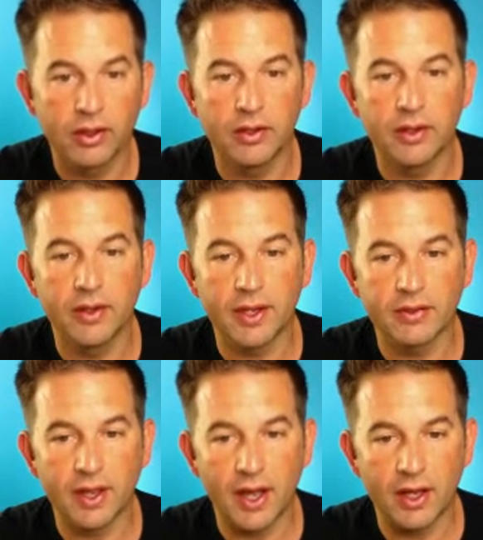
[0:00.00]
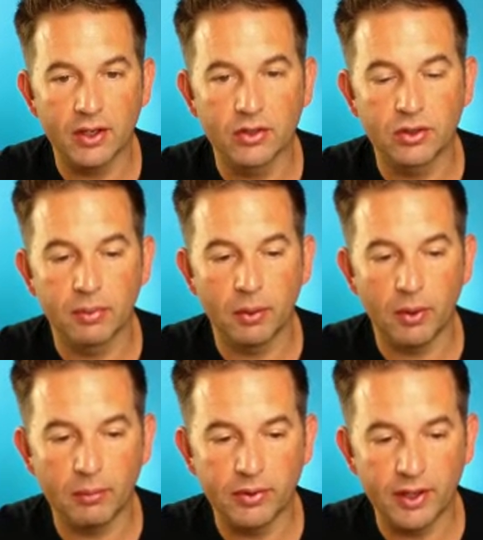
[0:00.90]
and then that's added to my
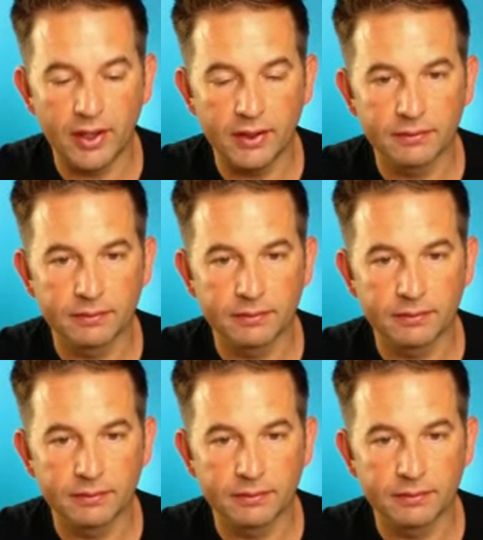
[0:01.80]
website.